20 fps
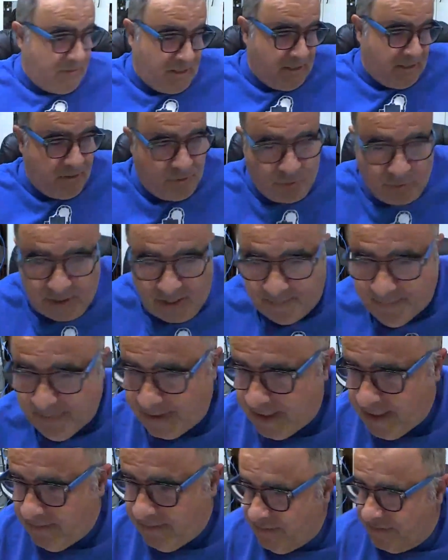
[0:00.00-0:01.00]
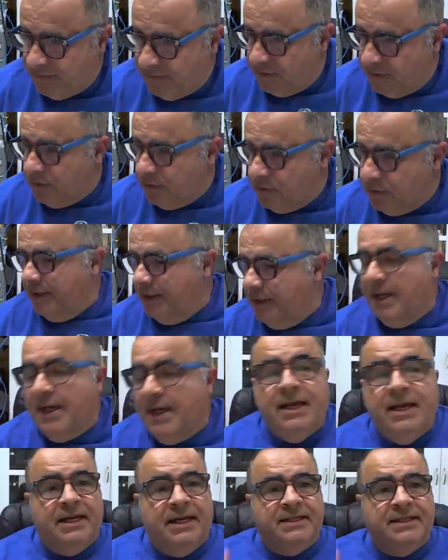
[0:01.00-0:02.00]
I don't happen to have a circle, but
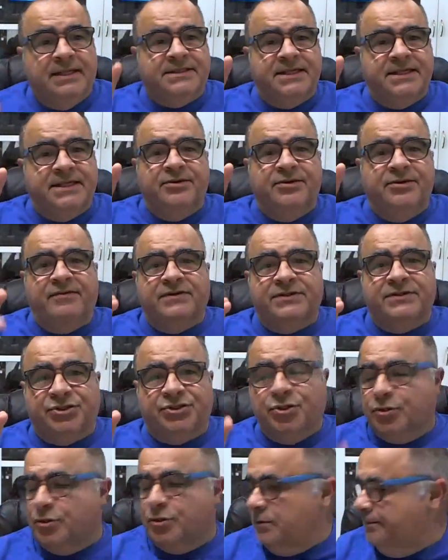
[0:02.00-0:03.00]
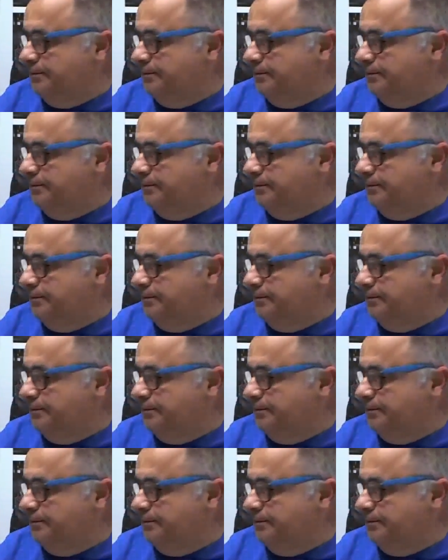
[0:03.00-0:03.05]
let's say you have a circle.